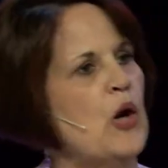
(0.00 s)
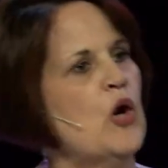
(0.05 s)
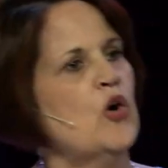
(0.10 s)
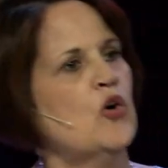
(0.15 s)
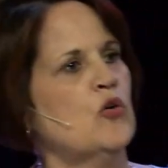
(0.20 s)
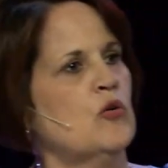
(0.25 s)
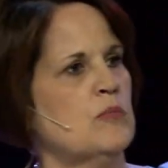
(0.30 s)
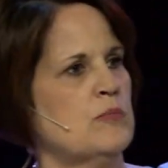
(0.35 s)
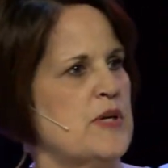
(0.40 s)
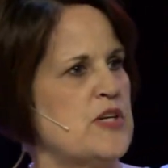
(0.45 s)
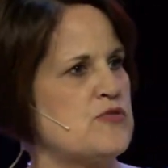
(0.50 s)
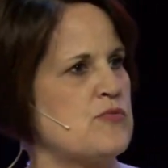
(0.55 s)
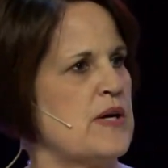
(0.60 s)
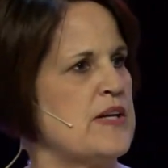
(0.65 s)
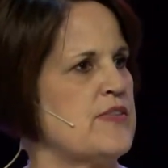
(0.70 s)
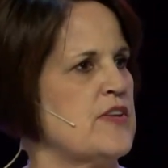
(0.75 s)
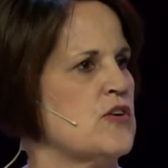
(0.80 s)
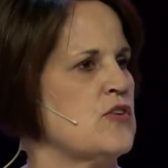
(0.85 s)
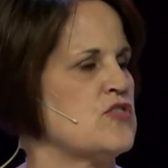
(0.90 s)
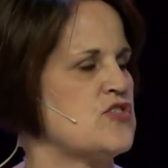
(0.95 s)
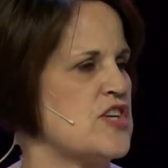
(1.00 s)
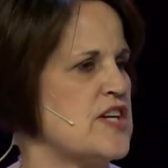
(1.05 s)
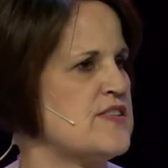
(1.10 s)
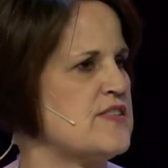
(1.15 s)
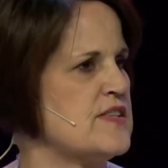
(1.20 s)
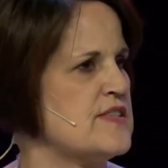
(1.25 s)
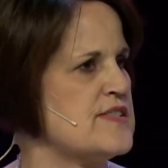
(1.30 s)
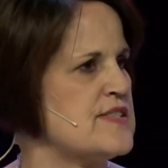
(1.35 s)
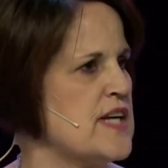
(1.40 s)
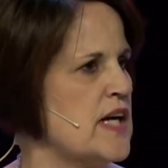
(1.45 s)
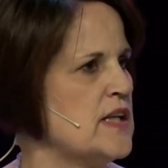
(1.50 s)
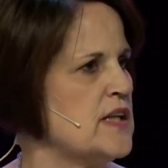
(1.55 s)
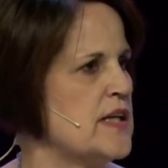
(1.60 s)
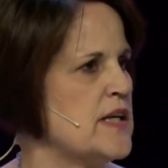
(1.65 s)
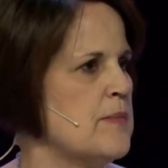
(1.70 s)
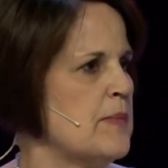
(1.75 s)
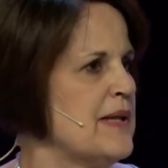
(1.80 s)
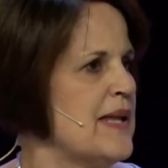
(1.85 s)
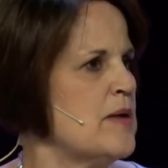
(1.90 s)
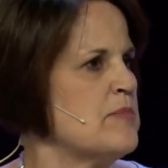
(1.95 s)
boom, he's right there in Jason's deli.
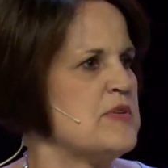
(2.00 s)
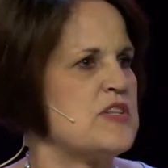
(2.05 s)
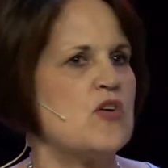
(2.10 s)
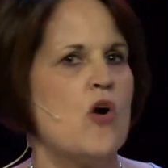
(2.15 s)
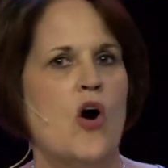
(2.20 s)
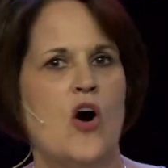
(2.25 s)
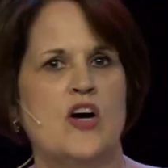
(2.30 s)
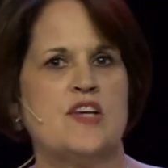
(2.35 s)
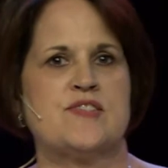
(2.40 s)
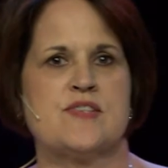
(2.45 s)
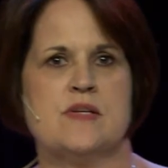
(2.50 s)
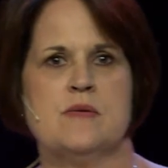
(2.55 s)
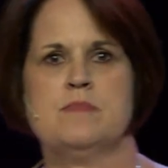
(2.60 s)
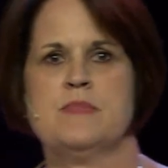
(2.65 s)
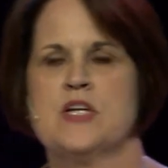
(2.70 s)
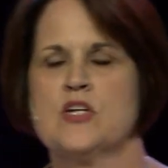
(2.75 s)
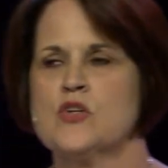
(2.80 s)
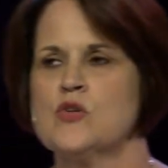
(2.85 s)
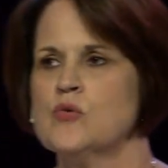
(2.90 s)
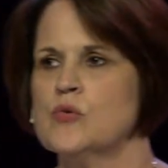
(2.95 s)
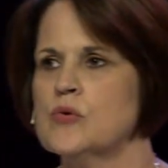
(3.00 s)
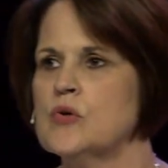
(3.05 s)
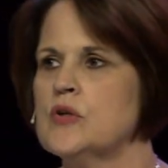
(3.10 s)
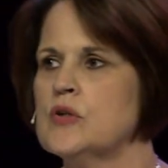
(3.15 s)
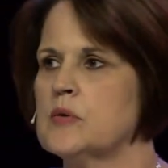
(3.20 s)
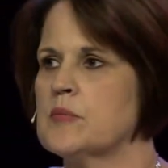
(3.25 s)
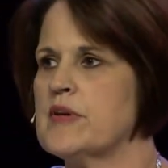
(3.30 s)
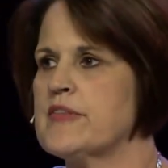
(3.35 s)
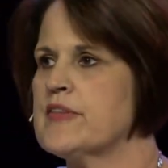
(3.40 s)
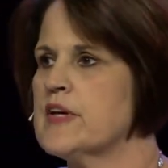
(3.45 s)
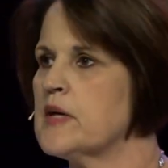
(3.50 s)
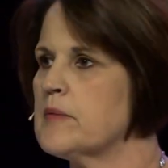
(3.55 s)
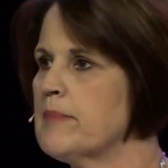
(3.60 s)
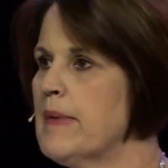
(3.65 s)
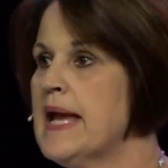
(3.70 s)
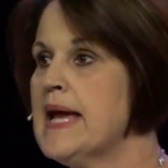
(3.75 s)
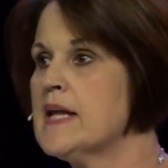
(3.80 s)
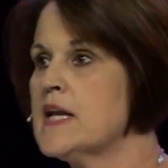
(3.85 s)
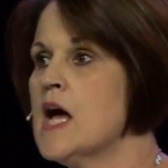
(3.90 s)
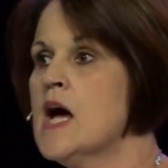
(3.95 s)
I mean, that'd be awesome and cool. And we think,
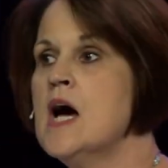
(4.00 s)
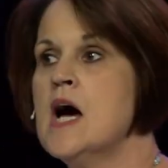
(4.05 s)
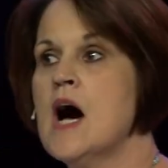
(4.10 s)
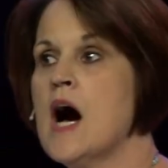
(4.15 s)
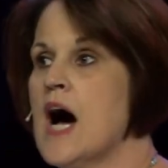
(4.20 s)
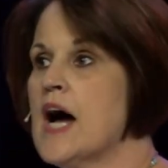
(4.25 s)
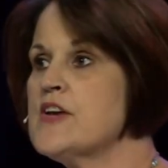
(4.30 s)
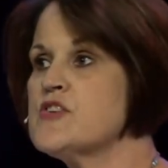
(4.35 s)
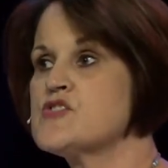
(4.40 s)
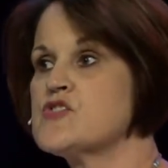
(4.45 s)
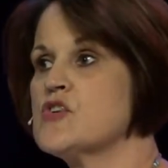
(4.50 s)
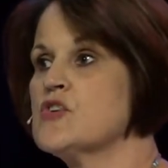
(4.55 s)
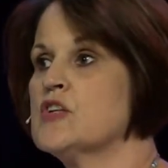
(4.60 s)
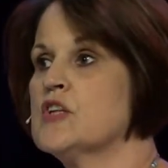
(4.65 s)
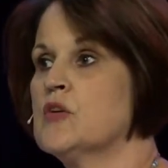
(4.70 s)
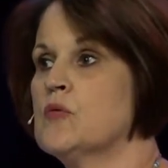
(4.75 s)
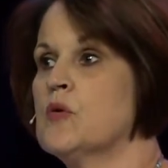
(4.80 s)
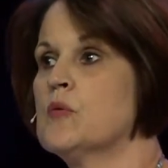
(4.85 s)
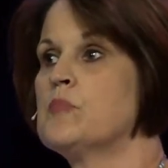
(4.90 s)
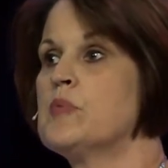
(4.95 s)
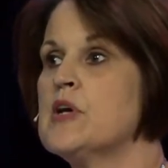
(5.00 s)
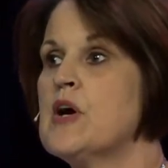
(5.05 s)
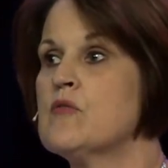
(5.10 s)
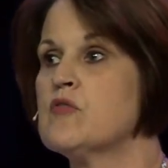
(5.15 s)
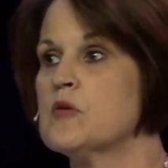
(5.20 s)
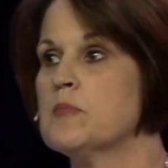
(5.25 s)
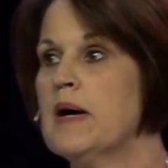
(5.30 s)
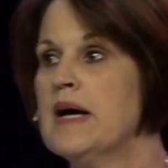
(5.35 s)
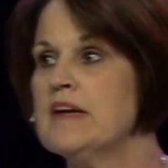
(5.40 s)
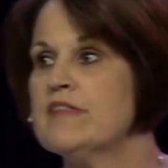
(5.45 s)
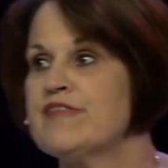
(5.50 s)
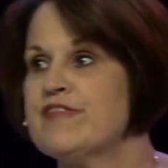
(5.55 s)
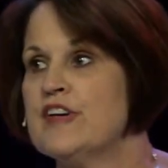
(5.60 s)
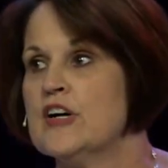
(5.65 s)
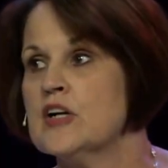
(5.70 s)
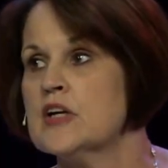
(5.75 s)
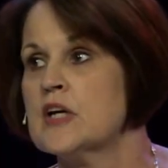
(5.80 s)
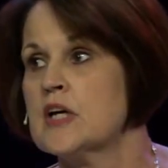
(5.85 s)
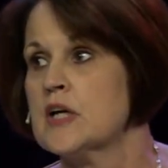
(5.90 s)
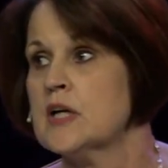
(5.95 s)
man, I certainly would be over my
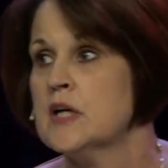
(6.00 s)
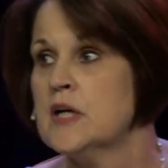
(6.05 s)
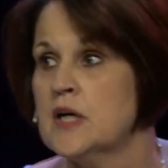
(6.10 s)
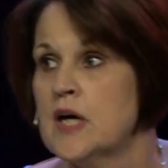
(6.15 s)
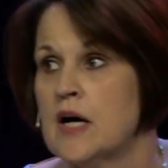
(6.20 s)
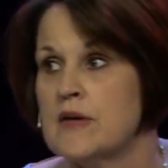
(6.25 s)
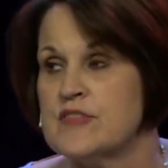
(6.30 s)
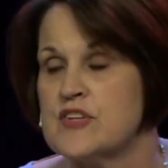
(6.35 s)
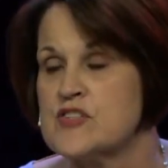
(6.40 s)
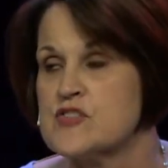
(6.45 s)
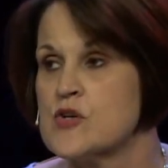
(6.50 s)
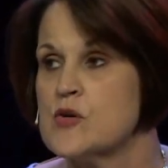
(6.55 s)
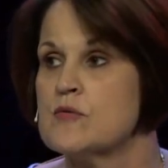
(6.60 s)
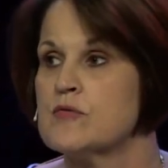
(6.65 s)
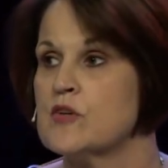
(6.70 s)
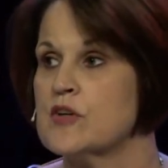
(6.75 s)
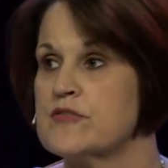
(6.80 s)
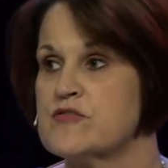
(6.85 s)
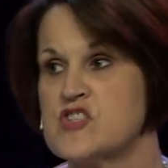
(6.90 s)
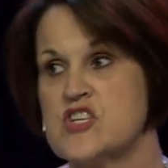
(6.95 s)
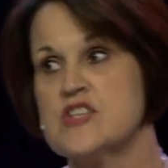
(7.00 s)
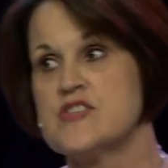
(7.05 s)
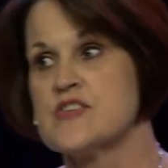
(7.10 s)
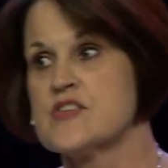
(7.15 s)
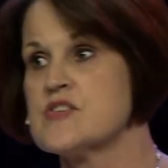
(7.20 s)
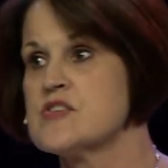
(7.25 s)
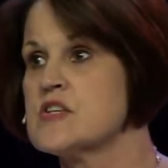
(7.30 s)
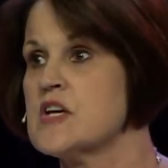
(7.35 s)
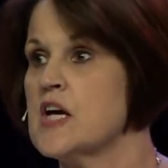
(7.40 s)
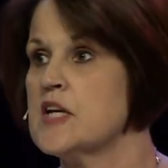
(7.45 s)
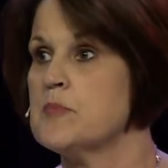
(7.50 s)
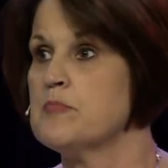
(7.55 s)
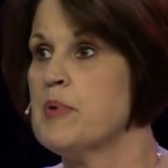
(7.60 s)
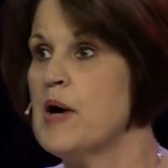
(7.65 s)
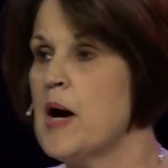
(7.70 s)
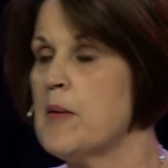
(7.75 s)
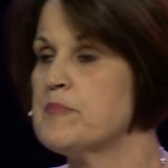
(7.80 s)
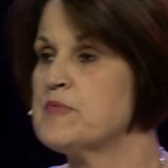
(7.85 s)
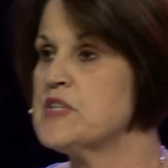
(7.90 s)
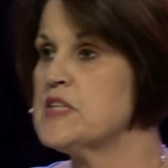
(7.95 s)
funk of it's over if Jesus kind of
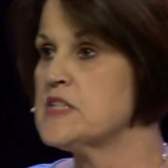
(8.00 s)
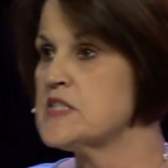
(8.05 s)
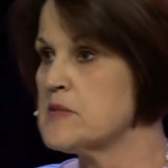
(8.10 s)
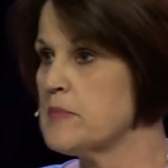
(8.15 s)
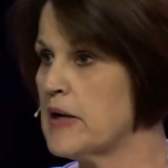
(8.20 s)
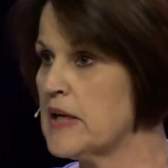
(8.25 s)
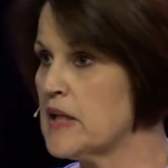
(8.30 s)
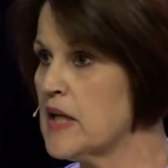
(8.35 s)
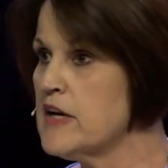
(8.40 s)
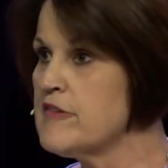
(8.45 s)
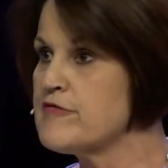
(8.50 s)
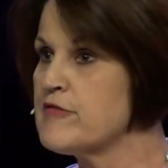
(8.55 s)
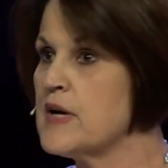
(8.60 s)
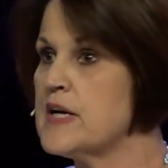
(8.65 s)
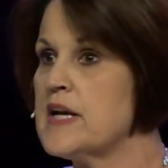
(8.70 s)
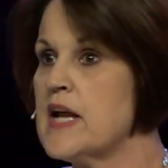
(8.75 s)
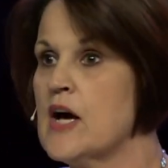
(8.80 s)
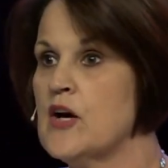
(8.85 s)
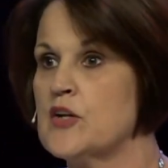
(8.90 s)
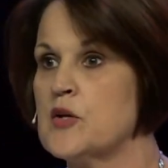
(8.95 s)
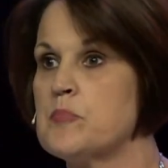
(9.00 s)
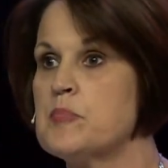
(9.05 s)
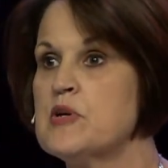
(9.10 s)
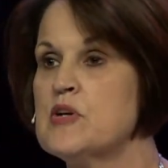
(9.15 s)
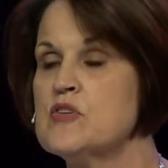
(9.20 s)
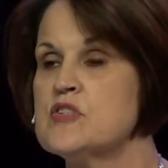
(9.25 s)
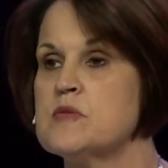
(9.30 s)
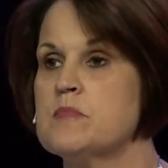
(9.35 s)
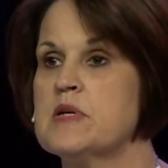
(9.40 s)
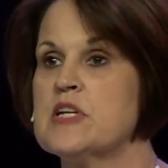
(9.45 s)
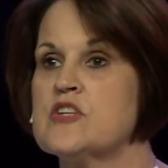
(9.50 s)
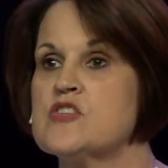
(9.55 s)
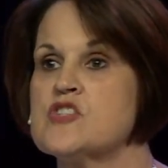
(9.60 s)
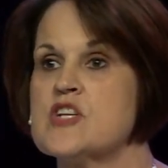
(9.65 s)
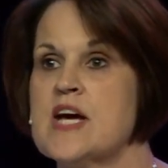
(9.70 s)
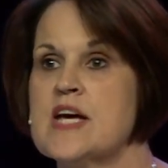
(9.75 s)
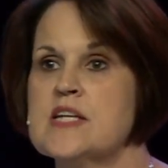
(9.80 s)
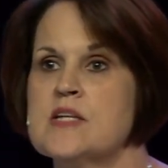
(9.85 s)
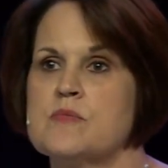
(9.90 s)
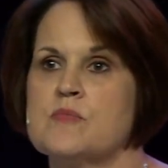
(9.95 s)
popped into my life right now and appeared to me and
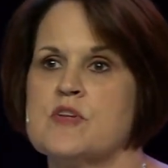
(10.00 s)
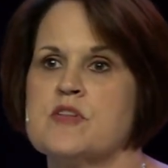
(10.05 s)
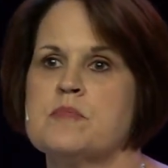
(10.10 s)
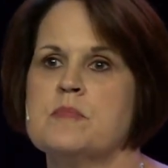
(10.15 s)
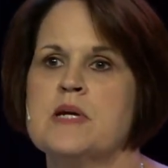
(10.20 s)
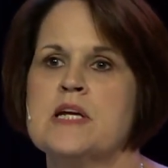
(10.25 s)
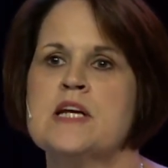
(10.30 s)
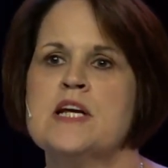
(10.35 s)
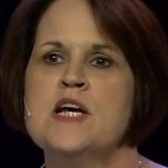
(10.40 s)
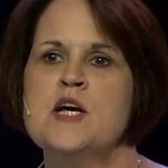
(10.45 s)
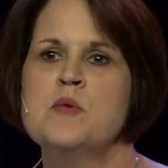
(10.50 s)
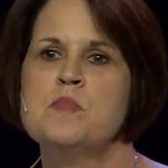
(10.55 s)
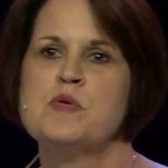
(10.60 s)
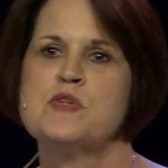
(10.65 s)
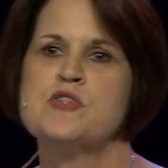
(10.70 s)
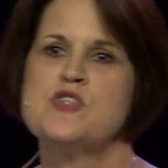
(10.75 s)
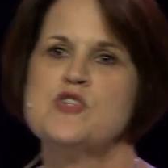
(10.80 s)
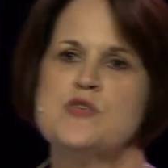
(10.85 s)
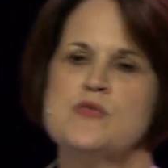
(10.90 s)
chatted with me. But do